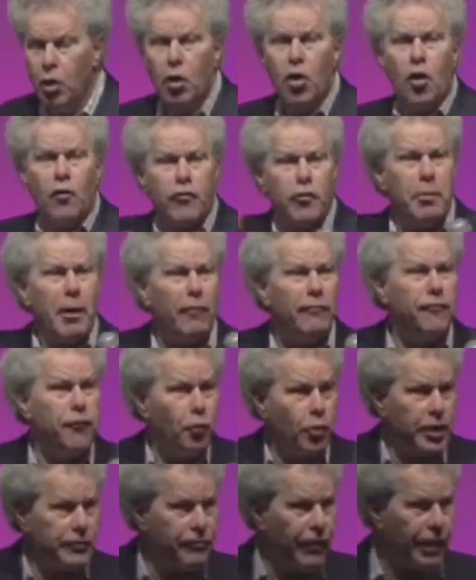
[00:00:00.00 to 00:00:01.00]
For about
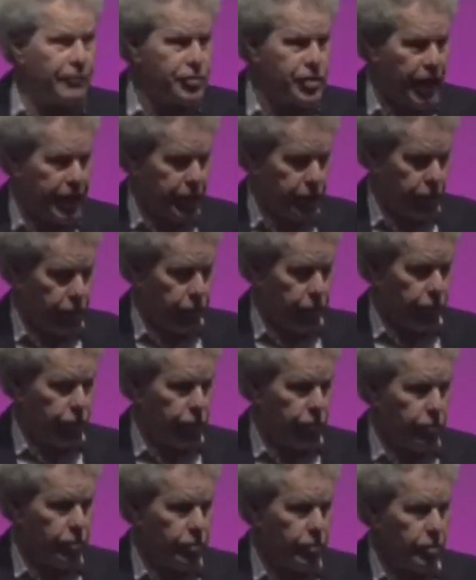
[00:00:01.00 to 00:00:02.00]
45
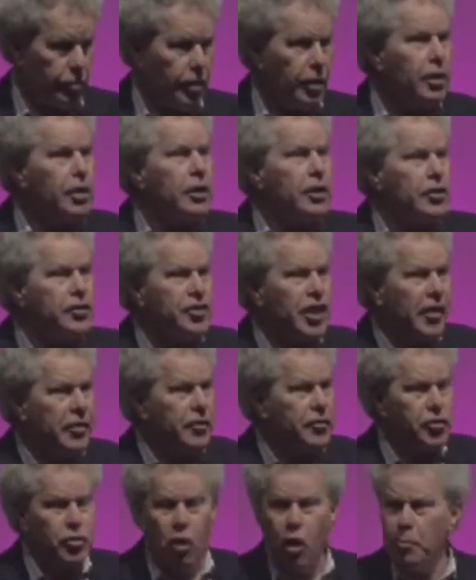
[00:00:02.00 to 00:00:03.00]
seconds.
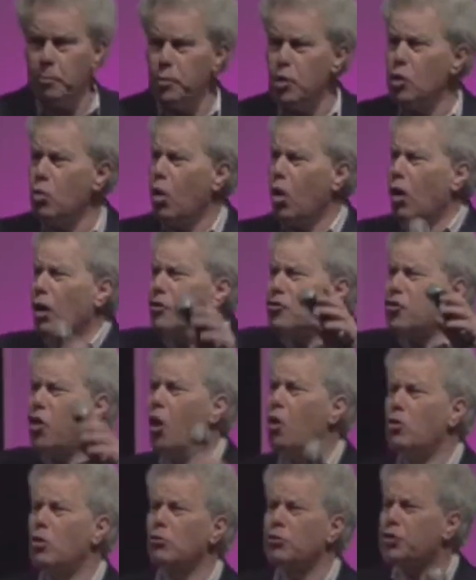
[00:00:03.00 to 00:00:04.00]
Stethoscope, you are a
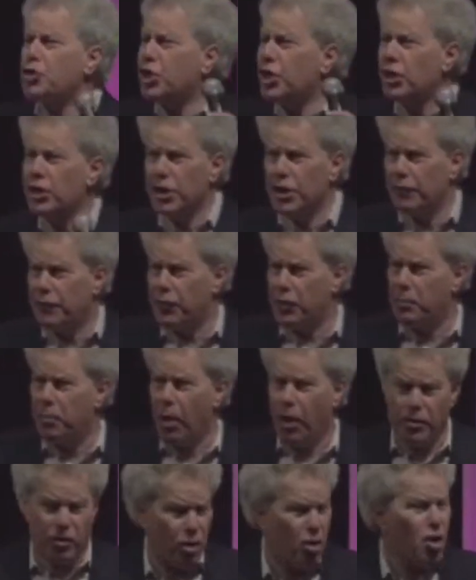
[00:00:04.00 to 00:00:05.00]
total cheerleader for your
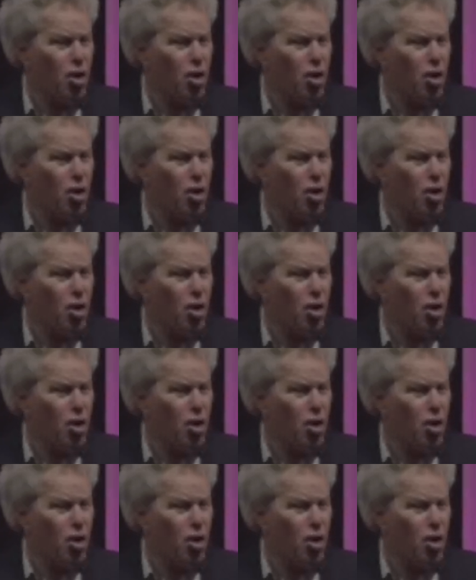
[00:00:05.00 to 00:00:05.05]
partner.